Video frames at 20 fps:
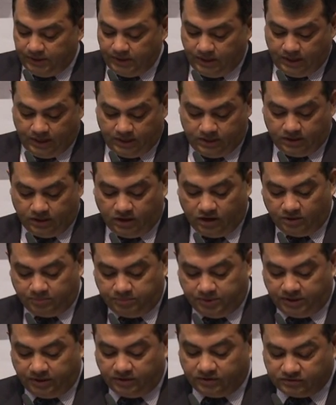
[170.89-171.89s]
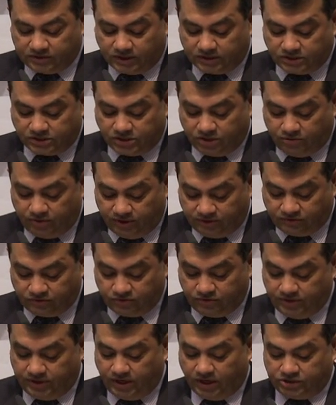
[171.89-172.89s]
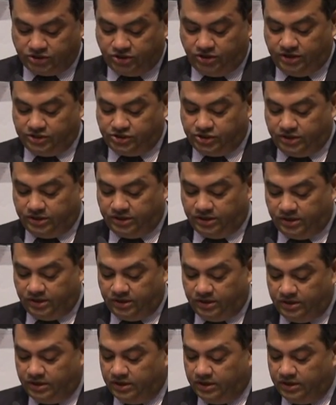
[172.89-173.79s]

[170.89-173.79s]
an urban disaster risk reduction agenda